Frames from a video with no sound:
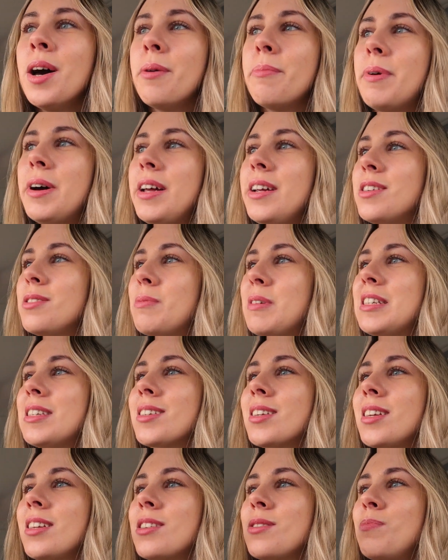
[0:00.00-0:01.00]
but it's
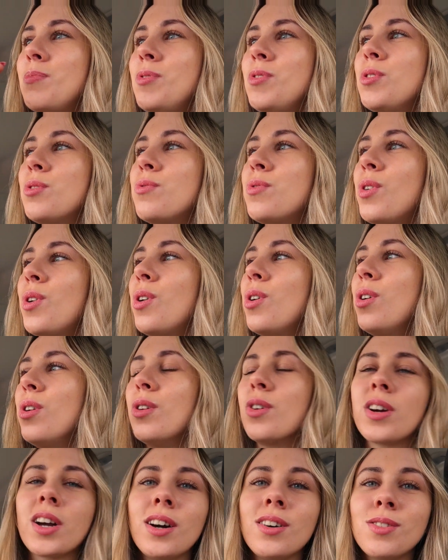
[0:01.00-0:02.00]
basically this beautiful
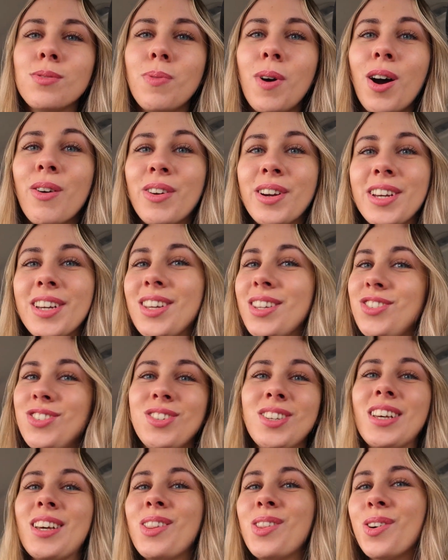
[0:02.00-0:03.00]
lookout spot where you can just
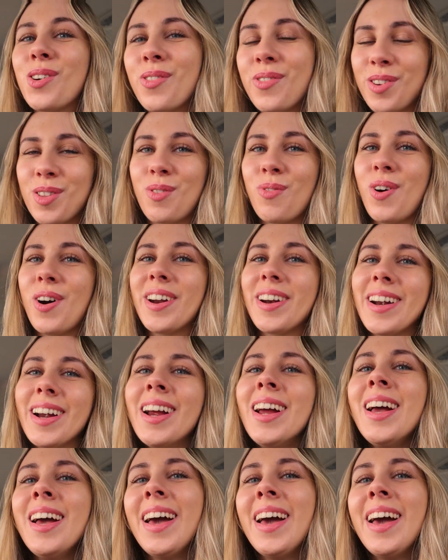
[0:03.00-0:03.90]
like look over the water,